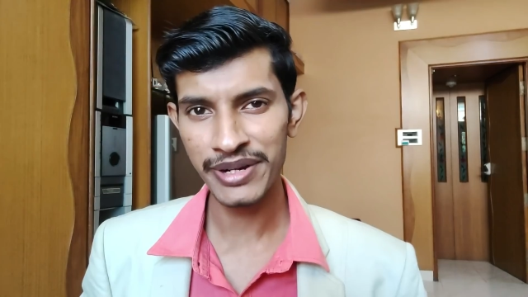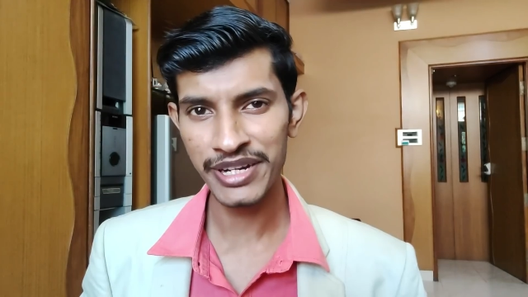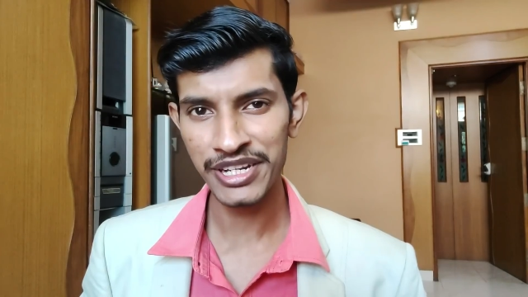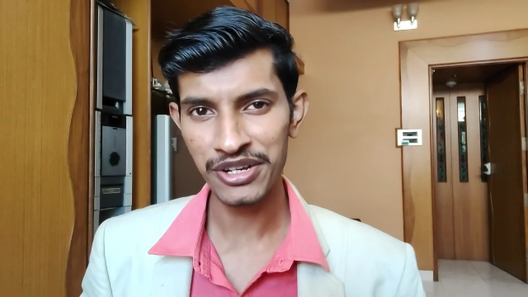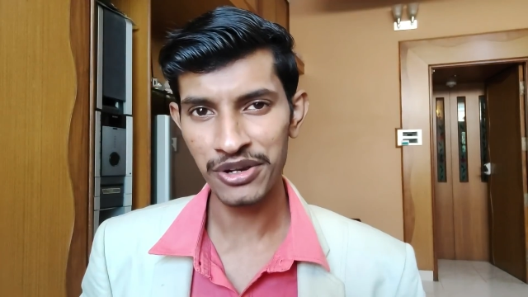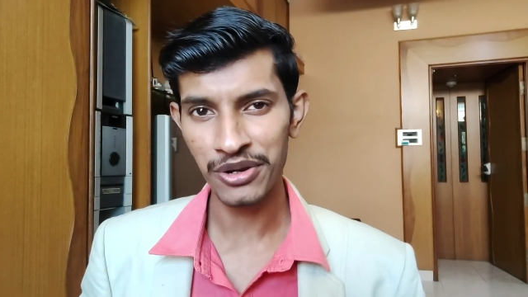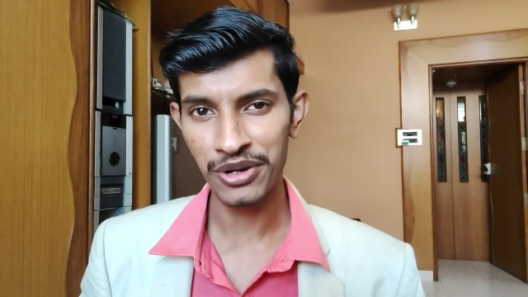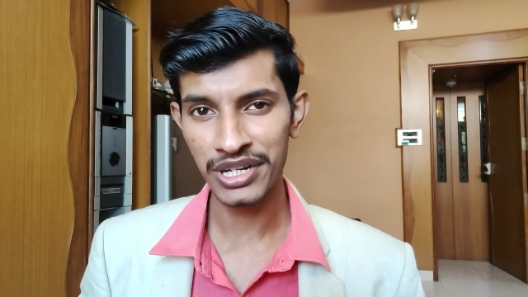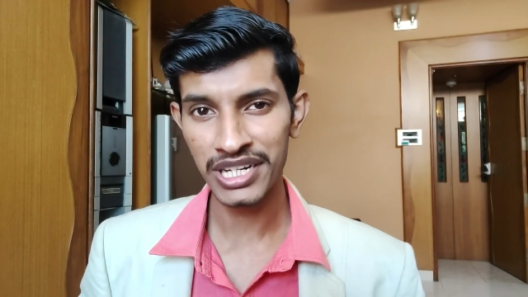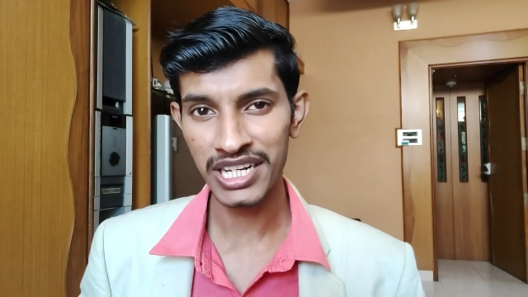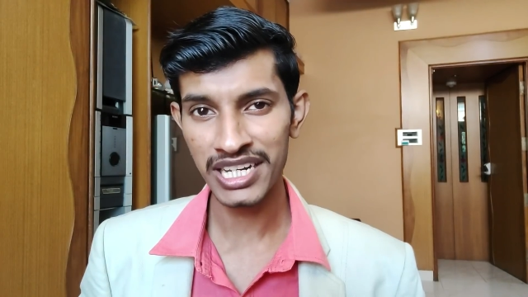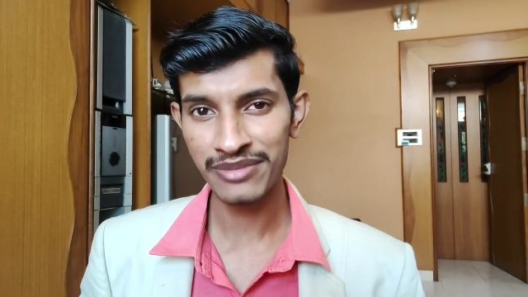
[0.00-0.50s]

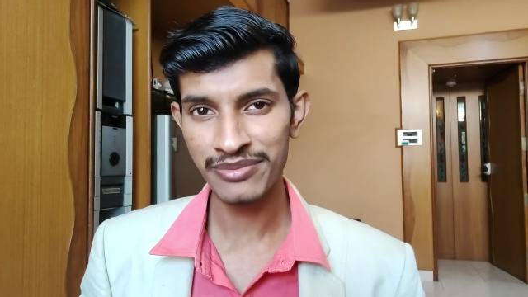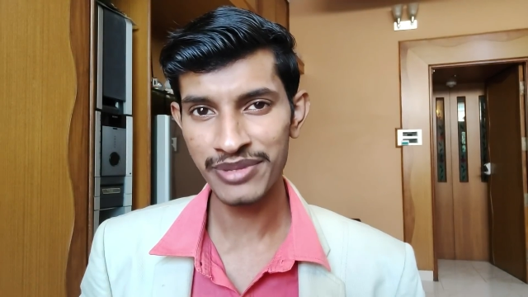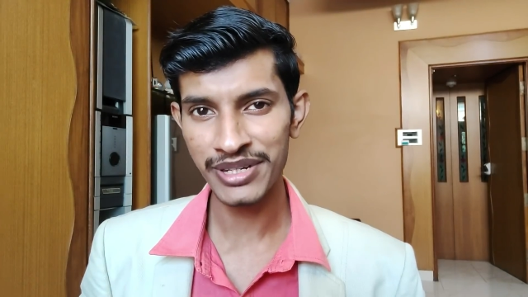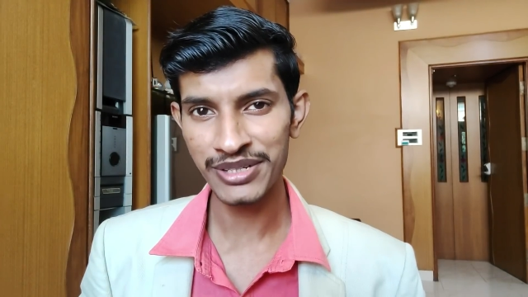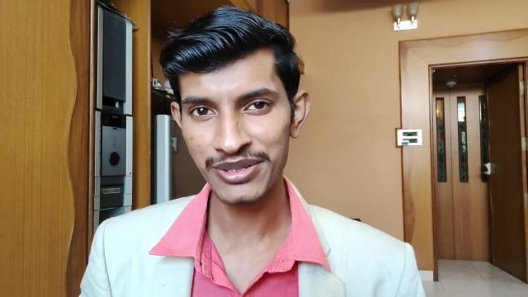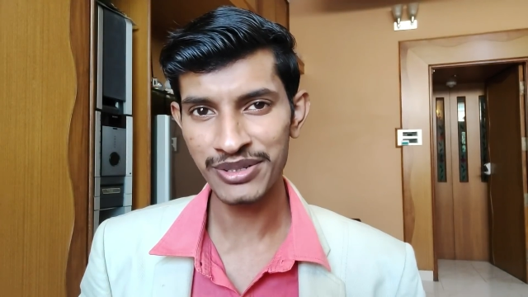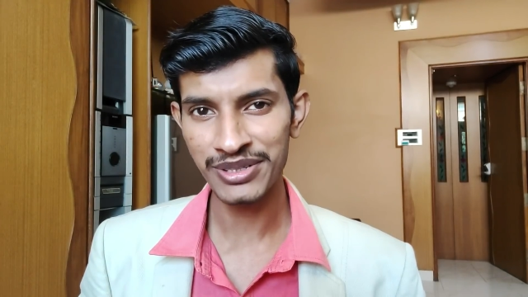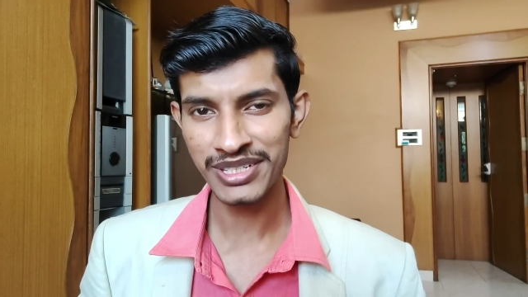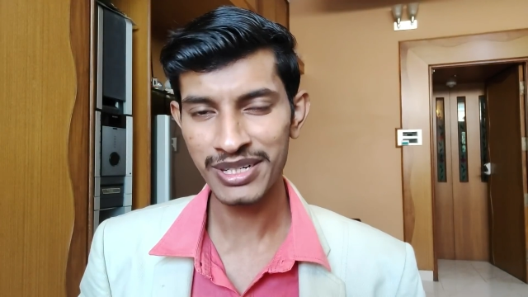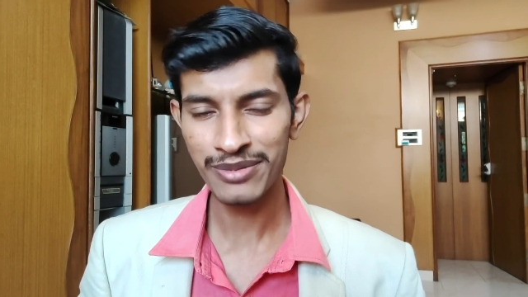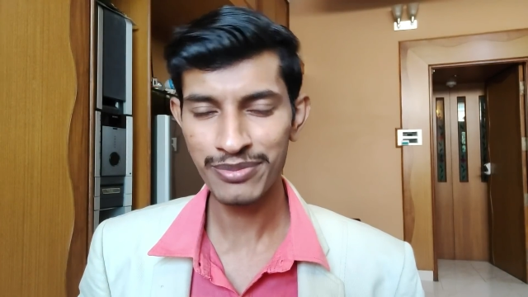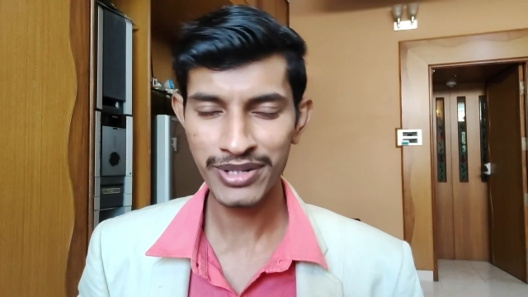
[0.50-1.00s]
money online by
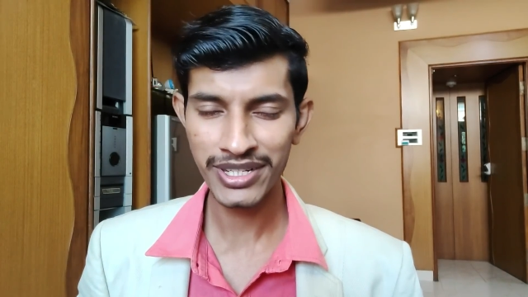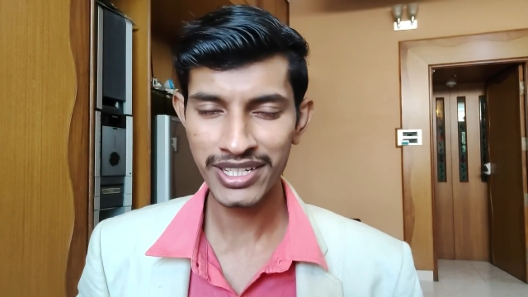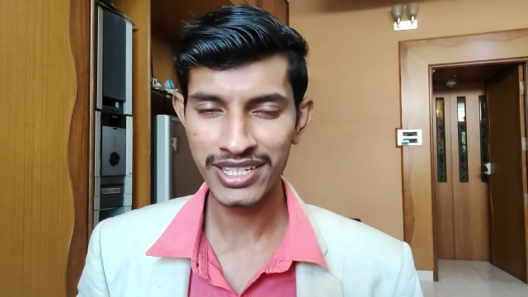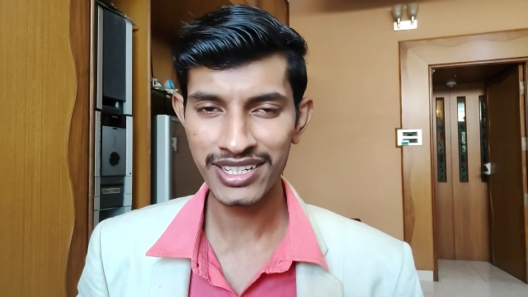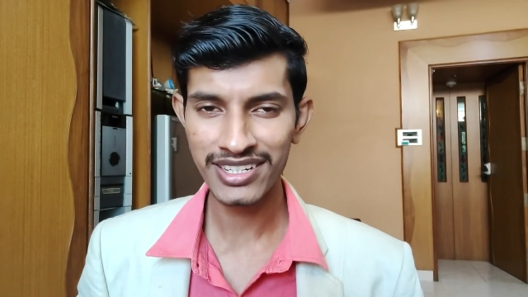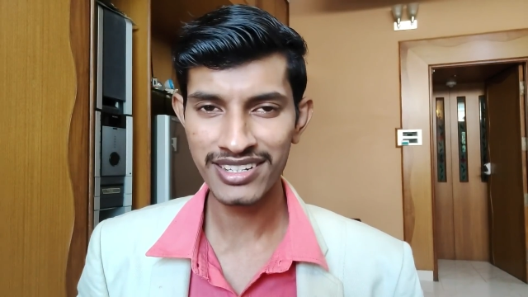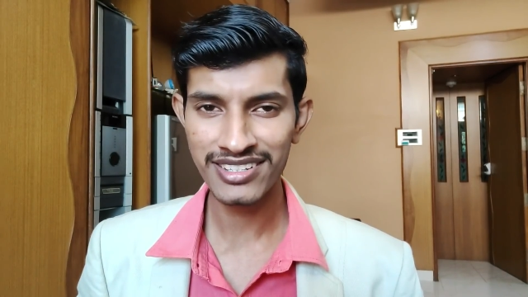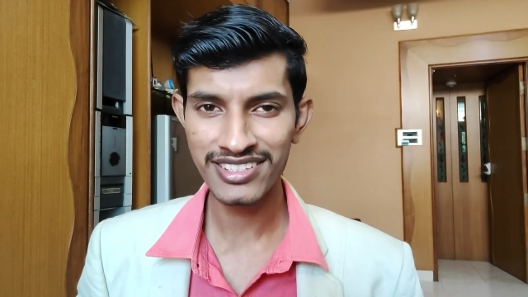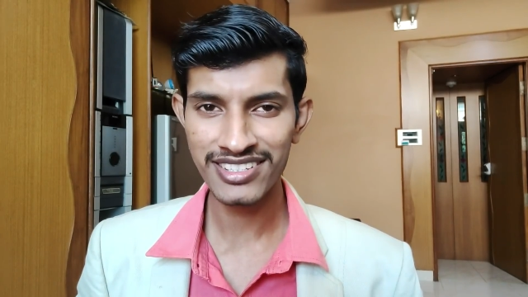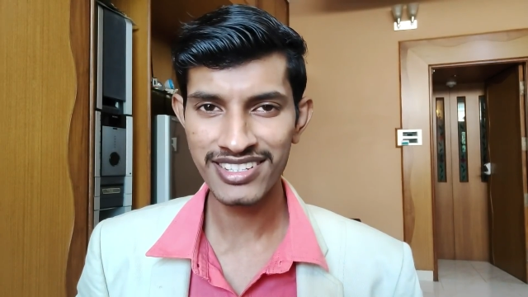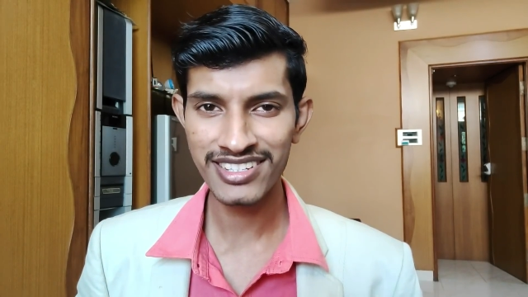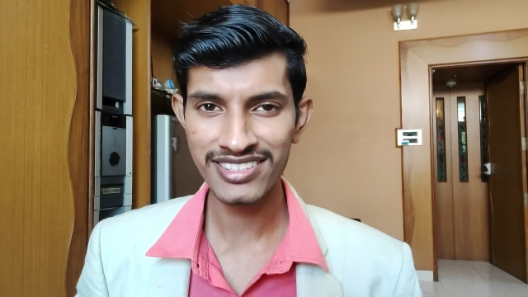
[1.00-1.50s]
doing
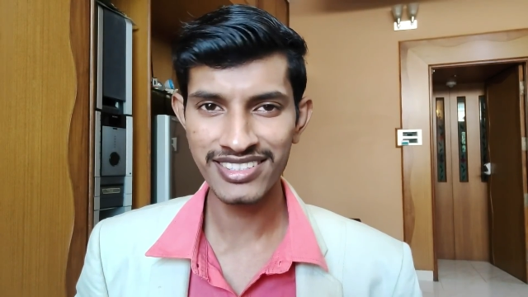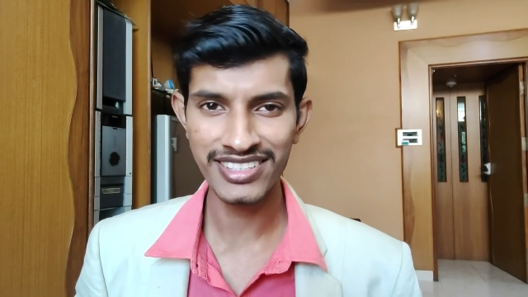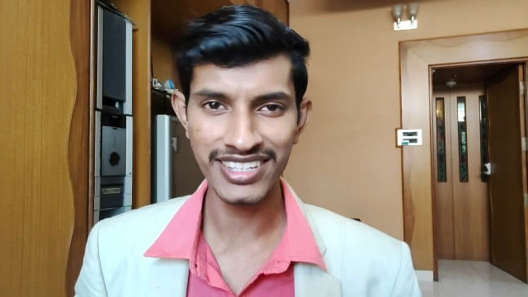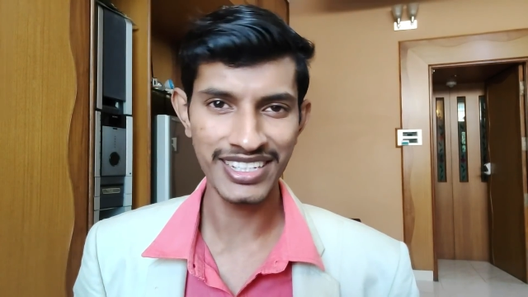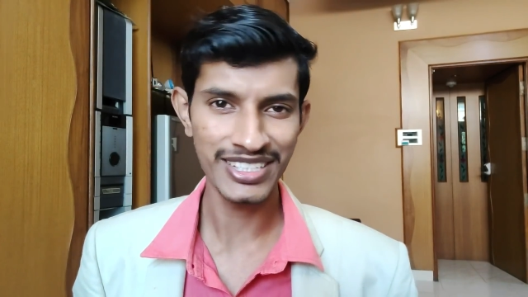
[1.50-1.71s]
cryptocurrencies,